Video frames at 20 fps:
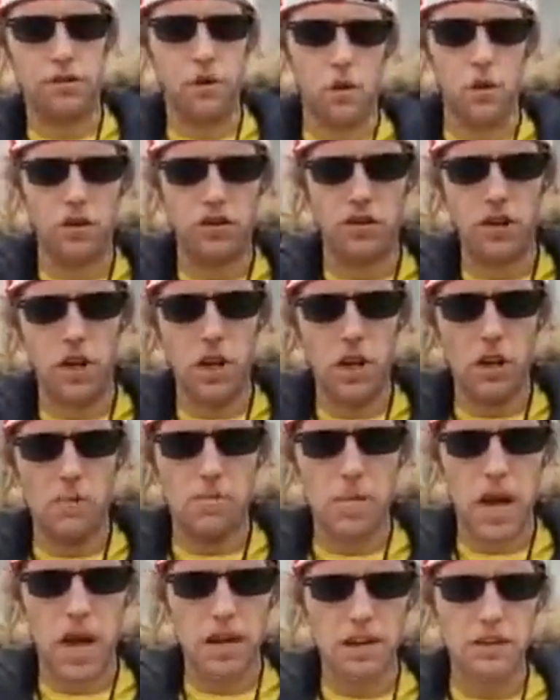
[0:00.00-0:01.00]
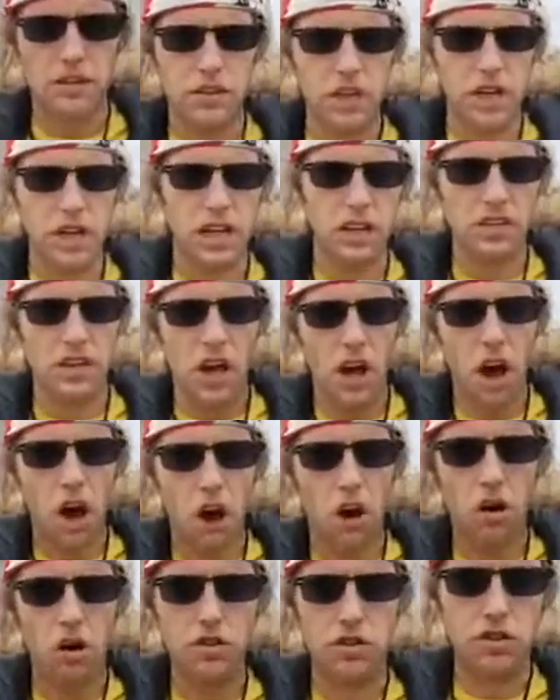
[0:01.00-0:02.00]
forts, magazines,
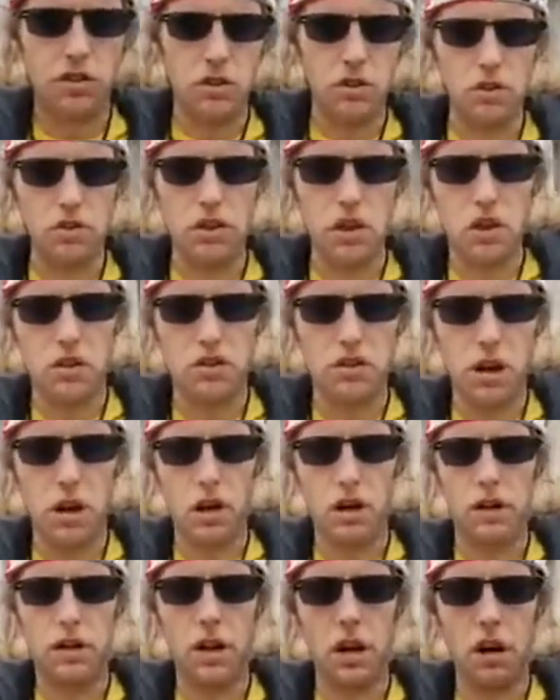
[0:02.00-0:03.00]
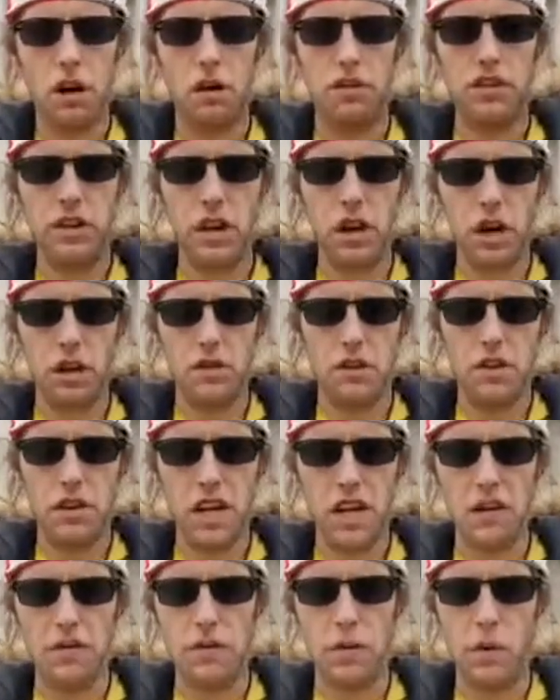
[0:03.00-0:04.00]
arsenals, dockyards, and other
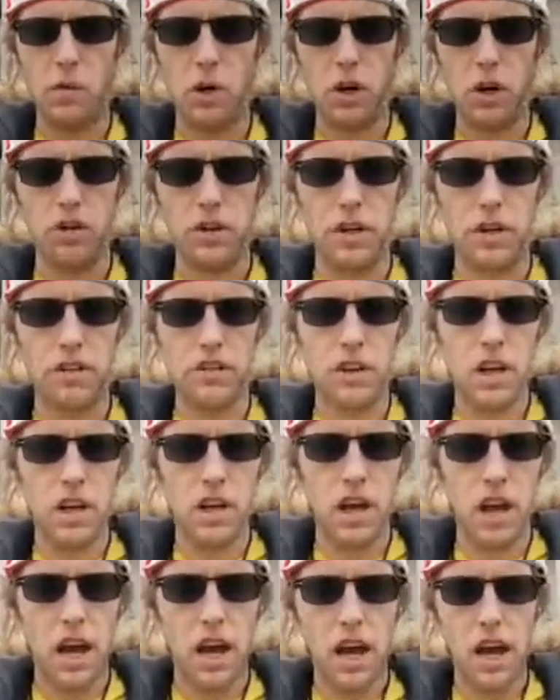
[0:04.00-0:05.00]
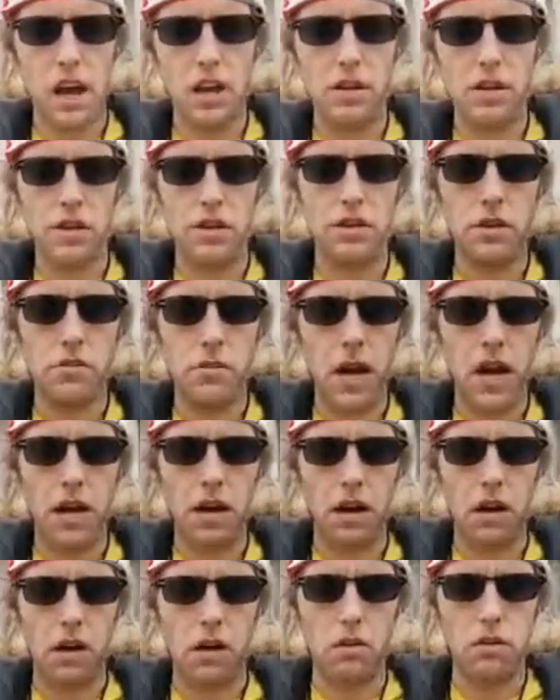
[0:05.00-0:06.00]
needful buildings, and to make
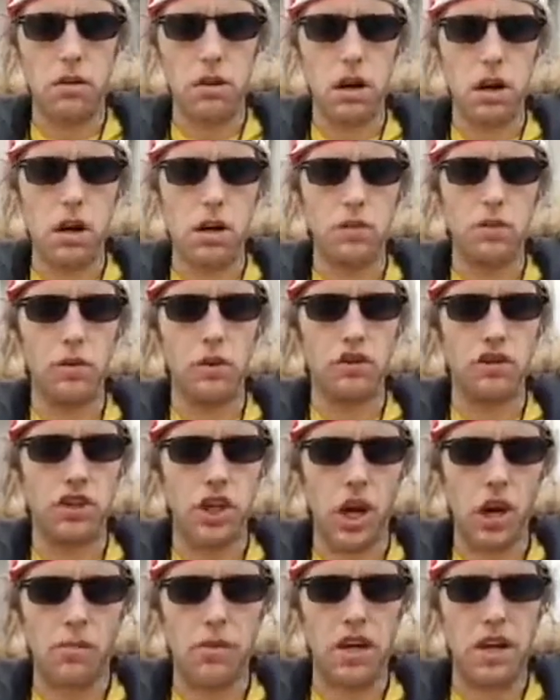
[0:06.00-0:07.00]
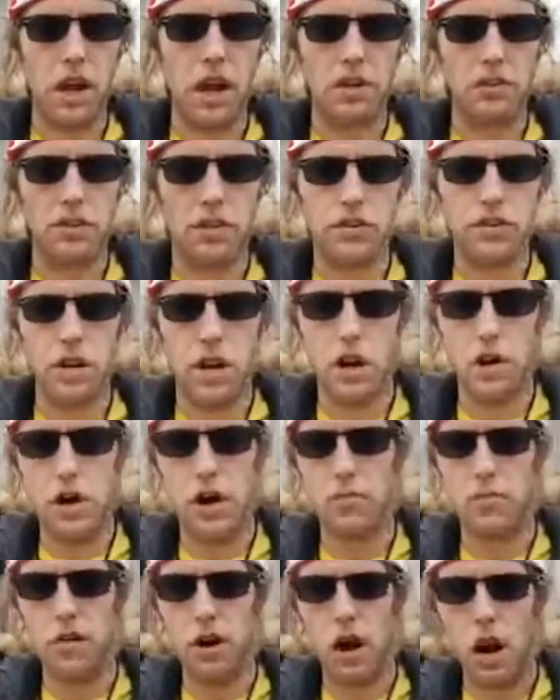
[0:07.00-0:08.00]
all laws which shall be necessary
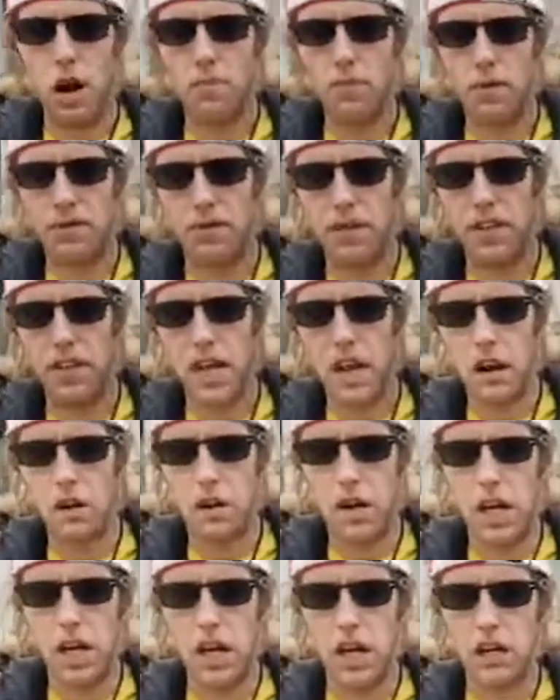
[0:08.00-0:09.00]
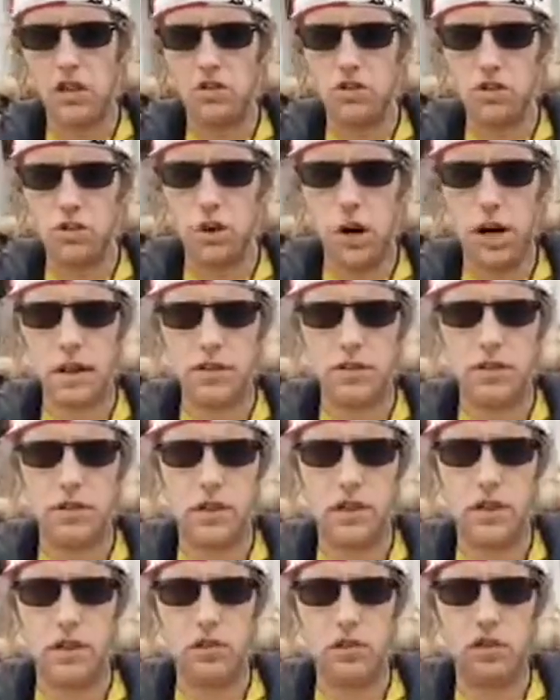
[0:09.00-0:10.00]
and proper for carrying into
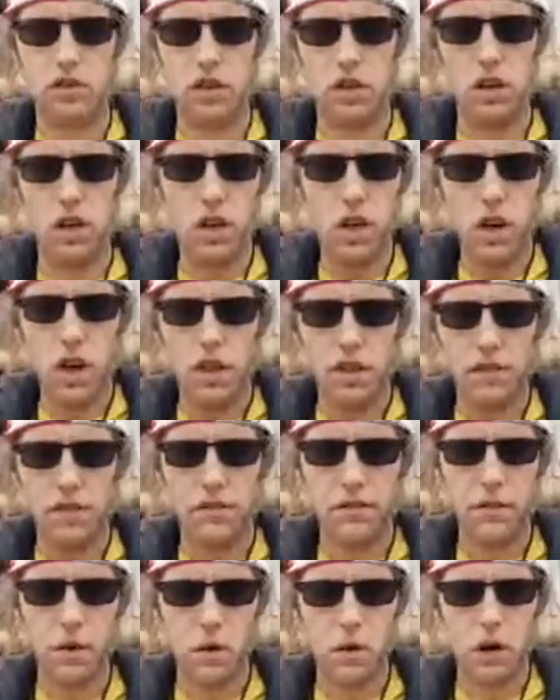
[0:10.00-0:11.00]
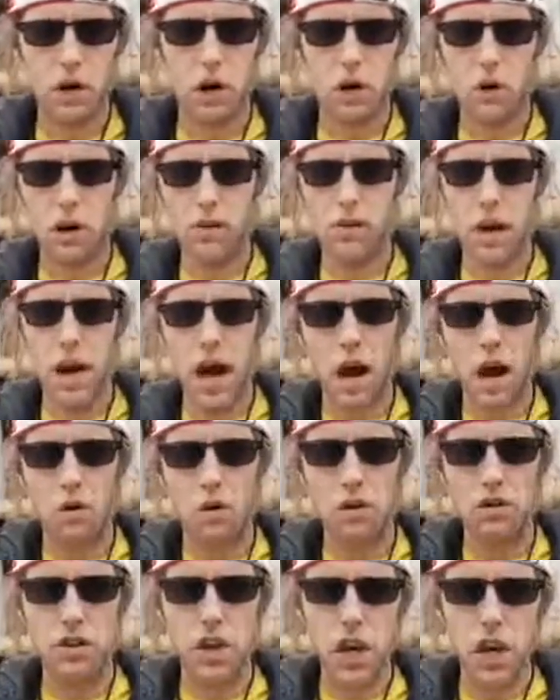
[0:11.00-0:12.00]
execution the foregoing
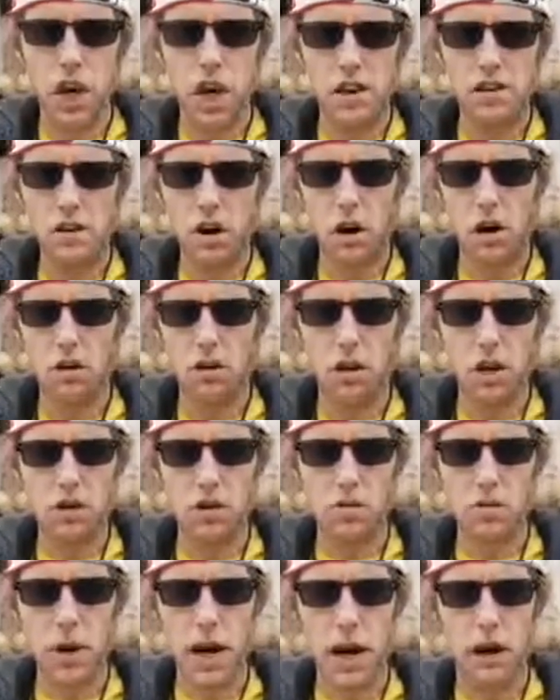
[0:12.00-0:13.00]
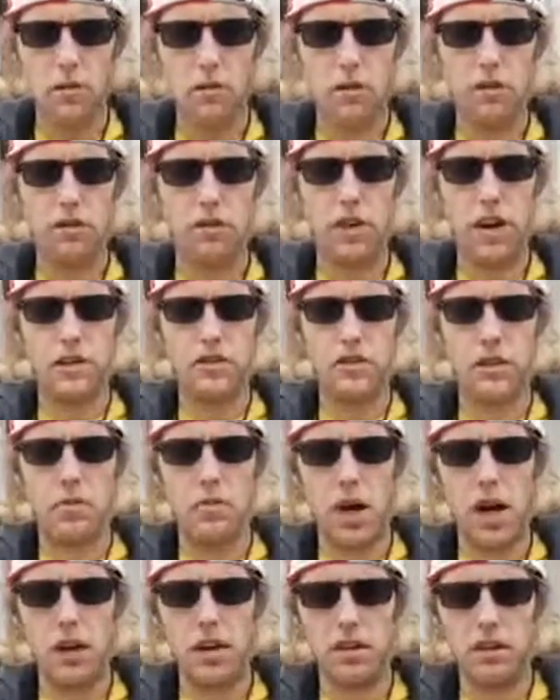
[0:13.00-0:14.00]
powers and all other powers vested
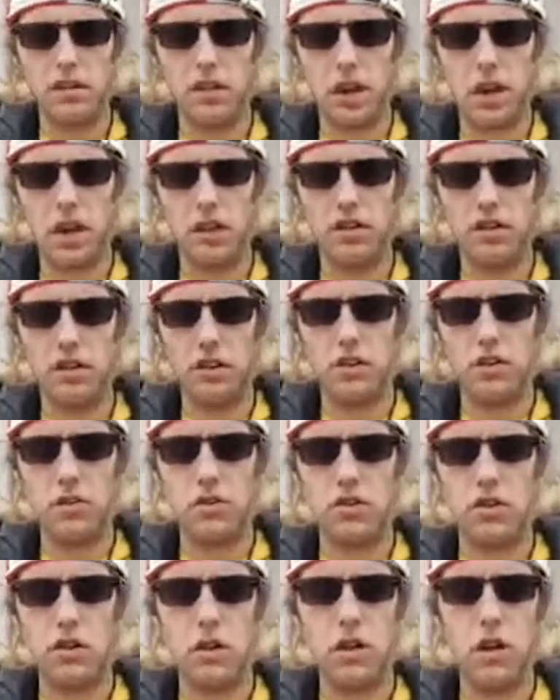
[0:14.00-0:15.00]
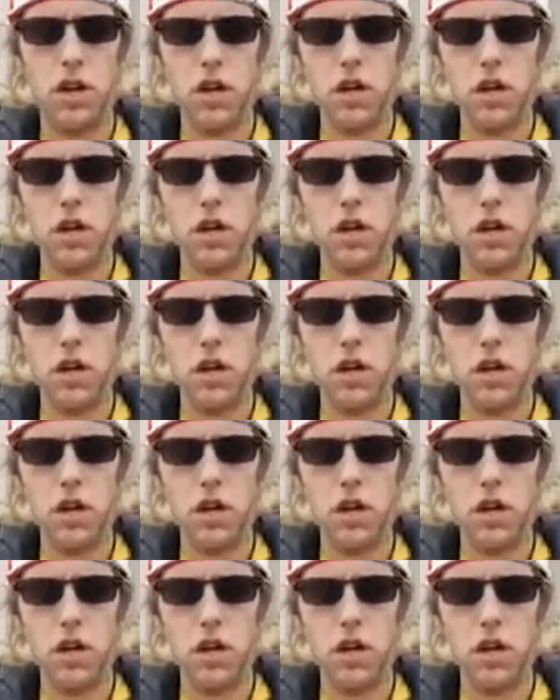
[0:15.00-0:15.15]
by this Constitution